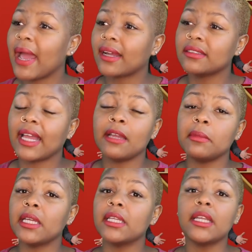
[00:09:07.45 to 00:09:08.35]

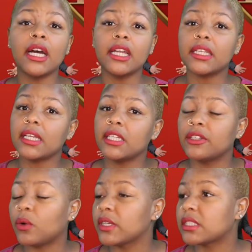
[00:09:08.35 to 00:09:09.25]
Macadamia Nut,
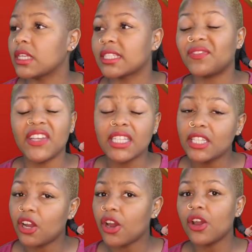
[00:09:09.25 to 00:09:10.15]
is
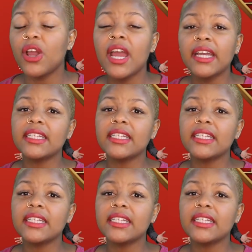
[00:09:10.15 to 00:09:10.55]
feeling her,